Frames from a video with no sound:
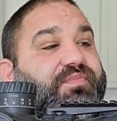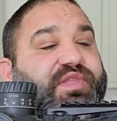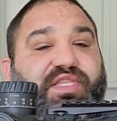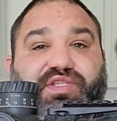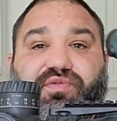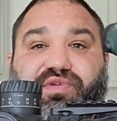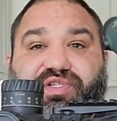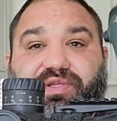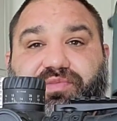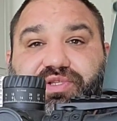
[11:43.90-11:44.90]
But these are
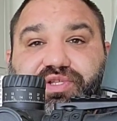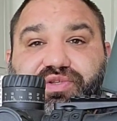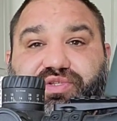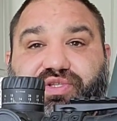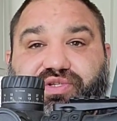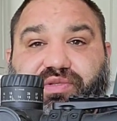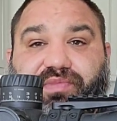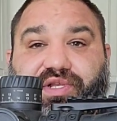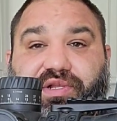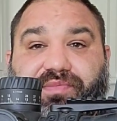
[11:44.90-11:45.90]
real simple to use. There's a
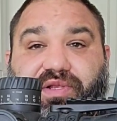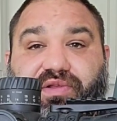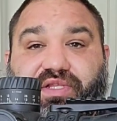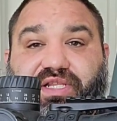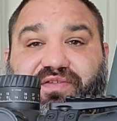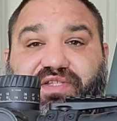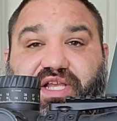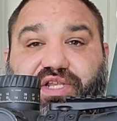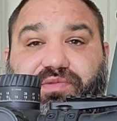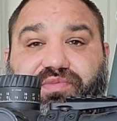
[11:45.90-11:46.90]
button up here on the left
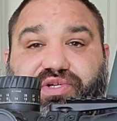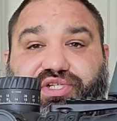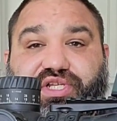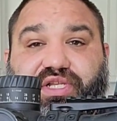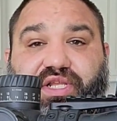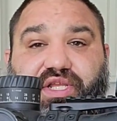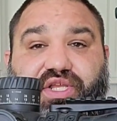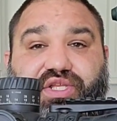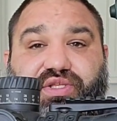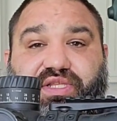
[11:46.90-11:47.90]
side. You push it,
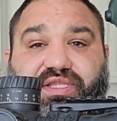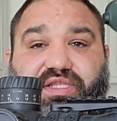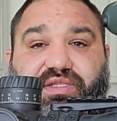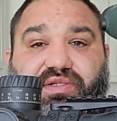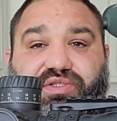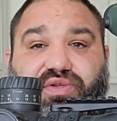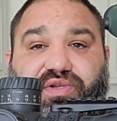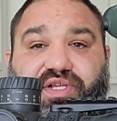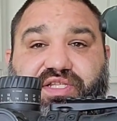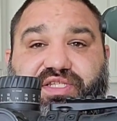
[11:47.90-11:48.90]
you let the little
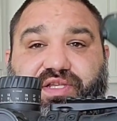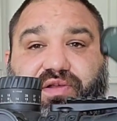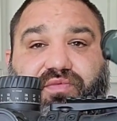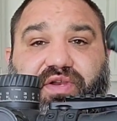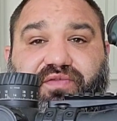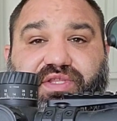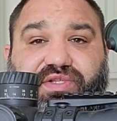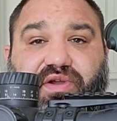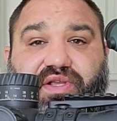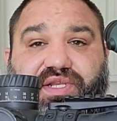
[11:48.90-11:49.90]
donut sit on whatever the
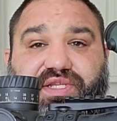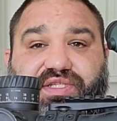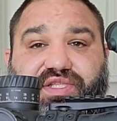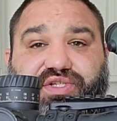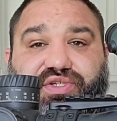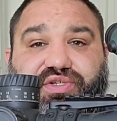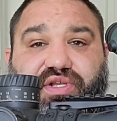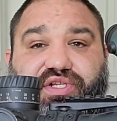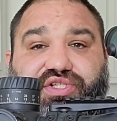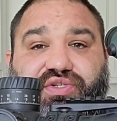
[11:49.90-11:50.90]
target is that you're
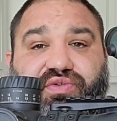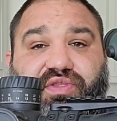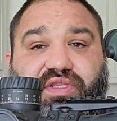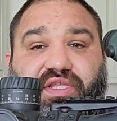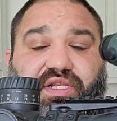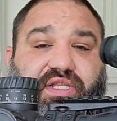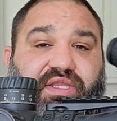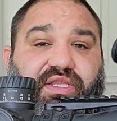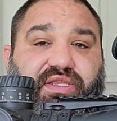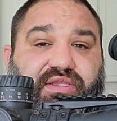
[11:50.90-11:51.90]
trying to shoot, and then
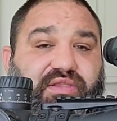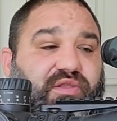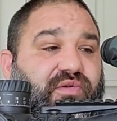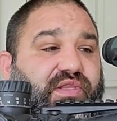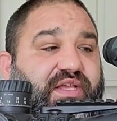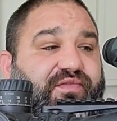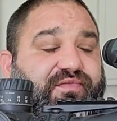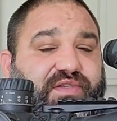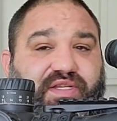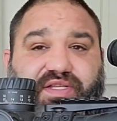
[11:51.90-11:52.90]
in the lower
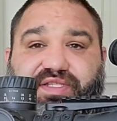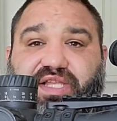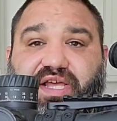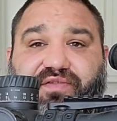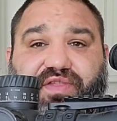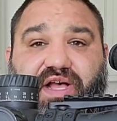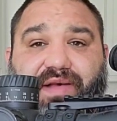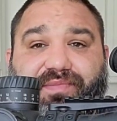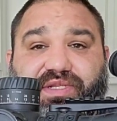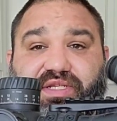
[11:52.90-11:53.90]
left side of the
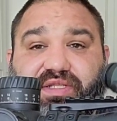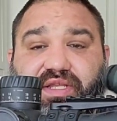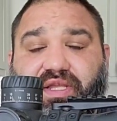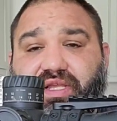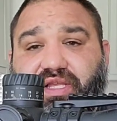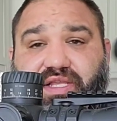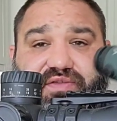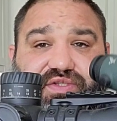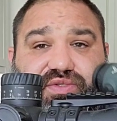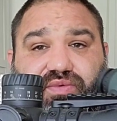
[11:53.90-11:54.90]
optic, it
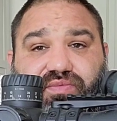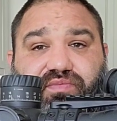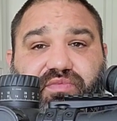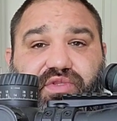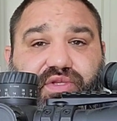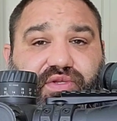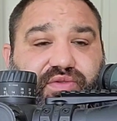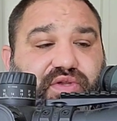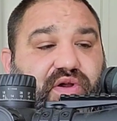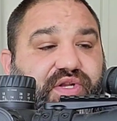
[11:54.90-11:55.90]
gives you
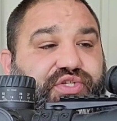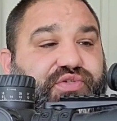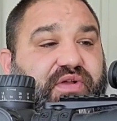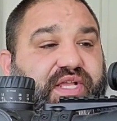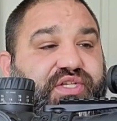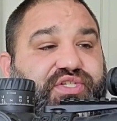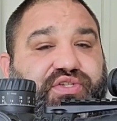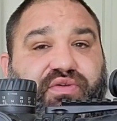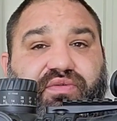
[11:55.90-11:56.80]
the yardage range.